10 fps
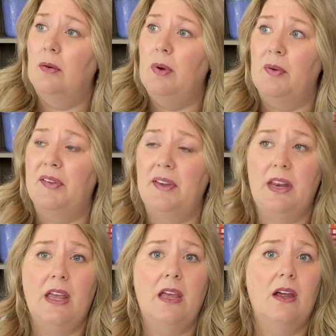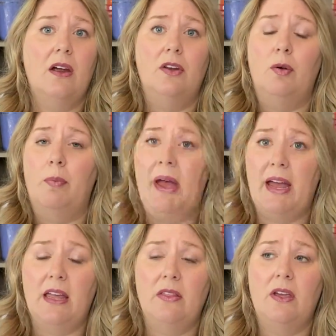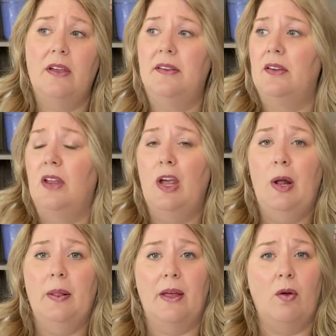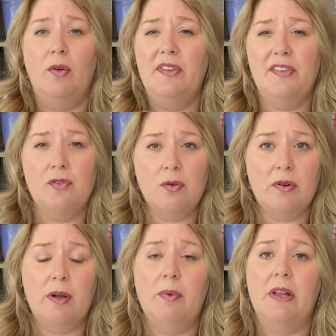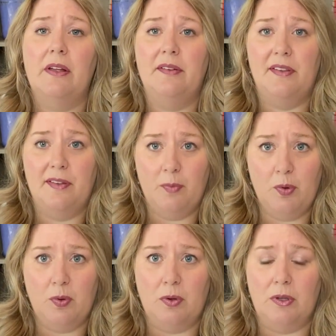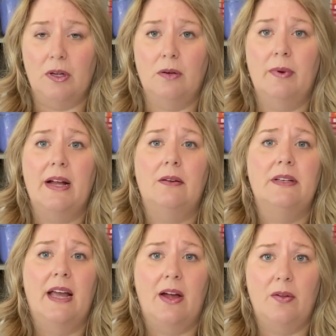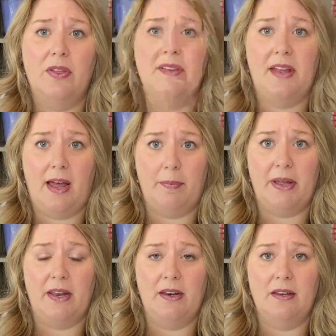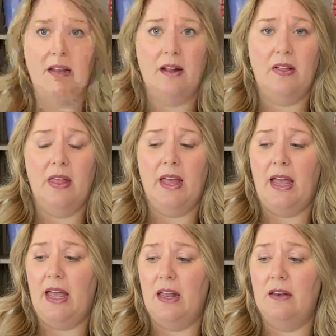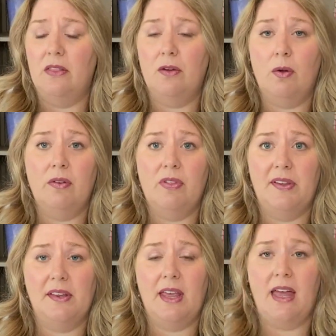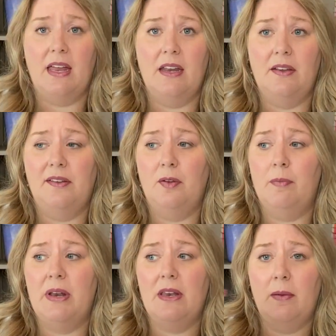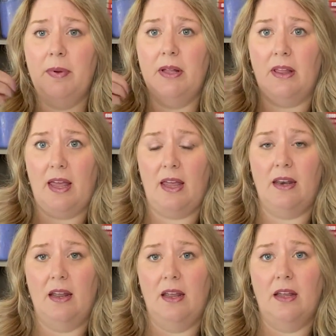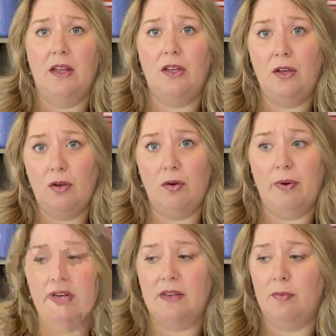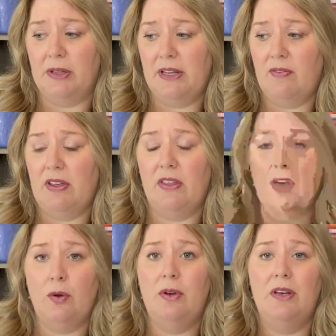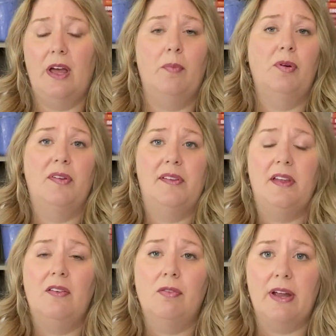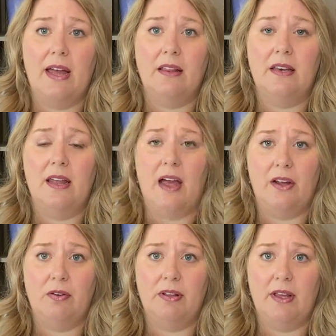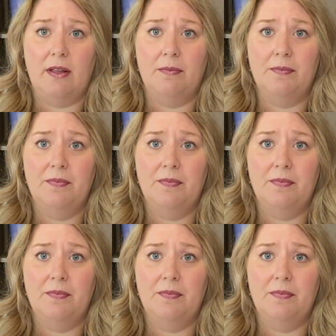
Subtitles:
we were sitting here and you were packing things, and like a whole story will unspool around how this happened. And the goal of this, again, is to manipulate you into believing that you did not perceive reality accurately.